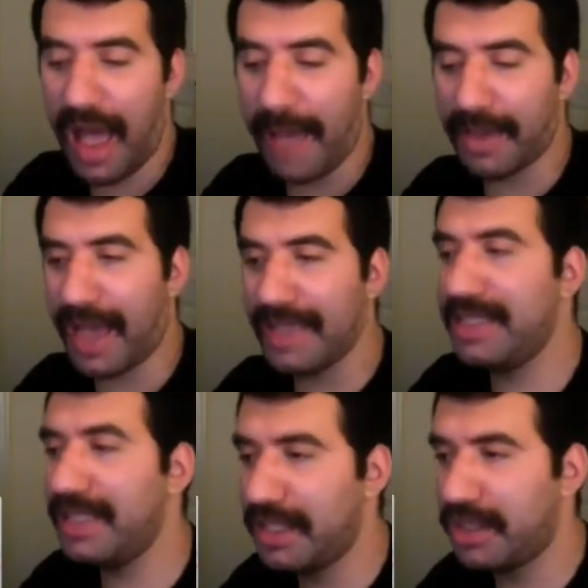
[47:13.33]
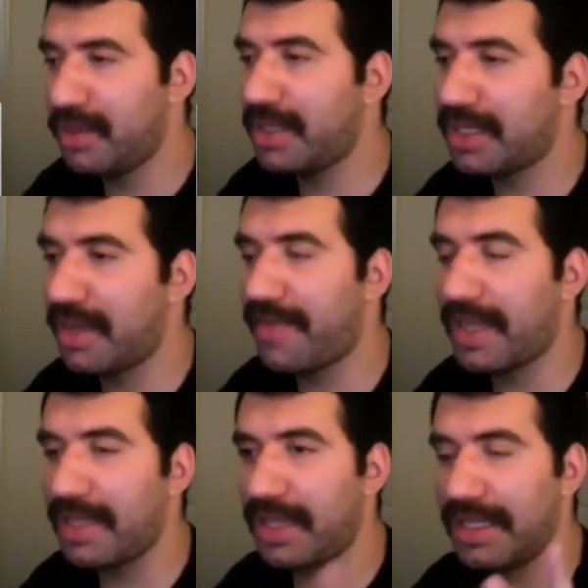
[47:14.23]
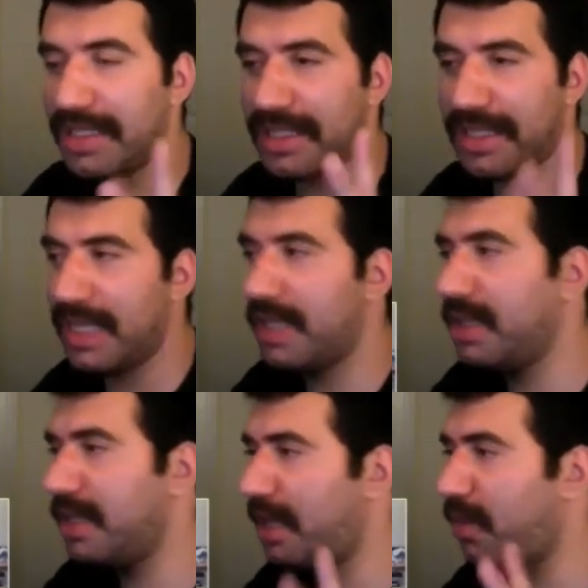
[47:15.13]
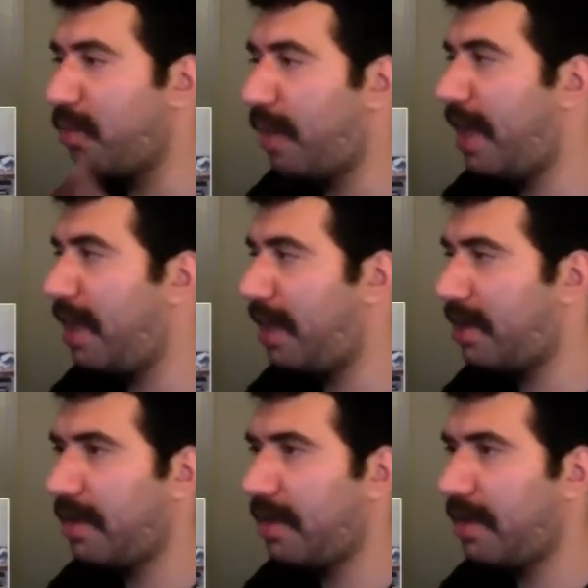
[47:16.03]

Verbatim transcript: I'm constantly doing stuff that is still in a way